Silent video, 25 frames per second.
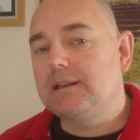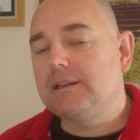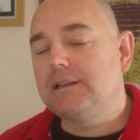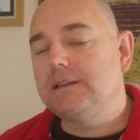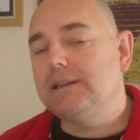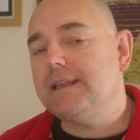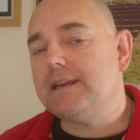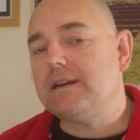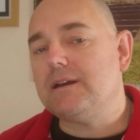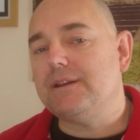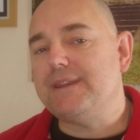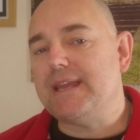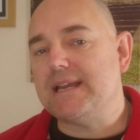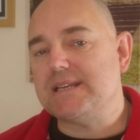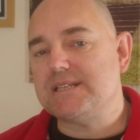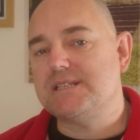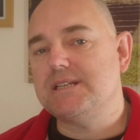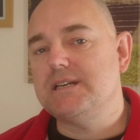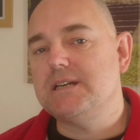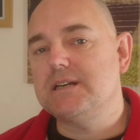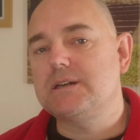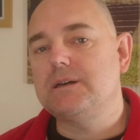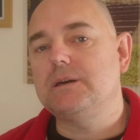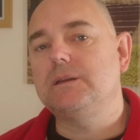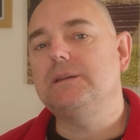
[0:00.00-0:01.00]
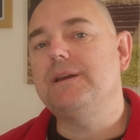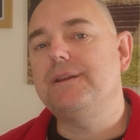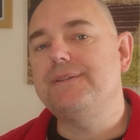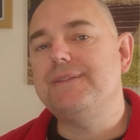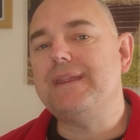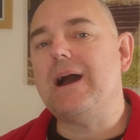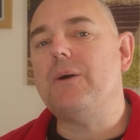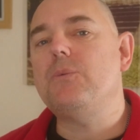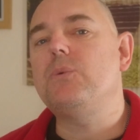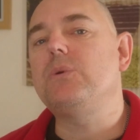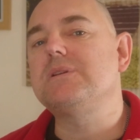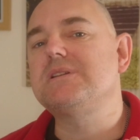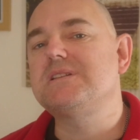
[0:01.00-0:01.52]
Click on that circle and
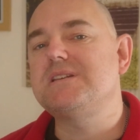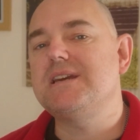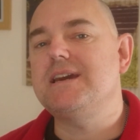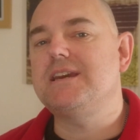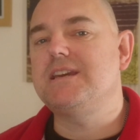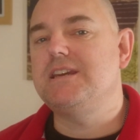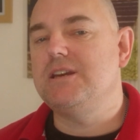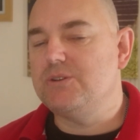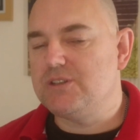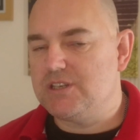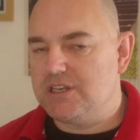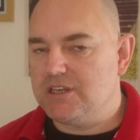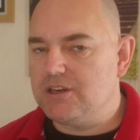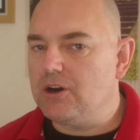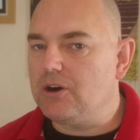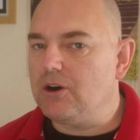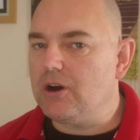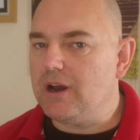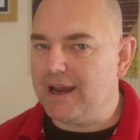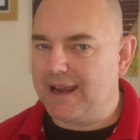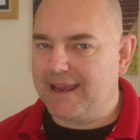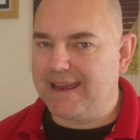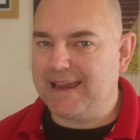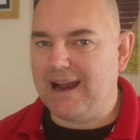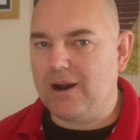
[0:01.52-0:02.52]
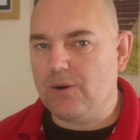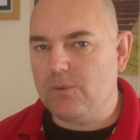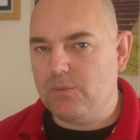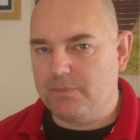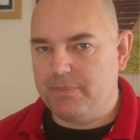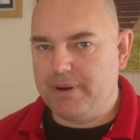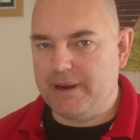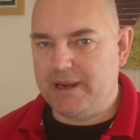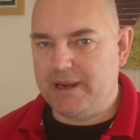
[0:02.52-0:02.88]
that will take you to your account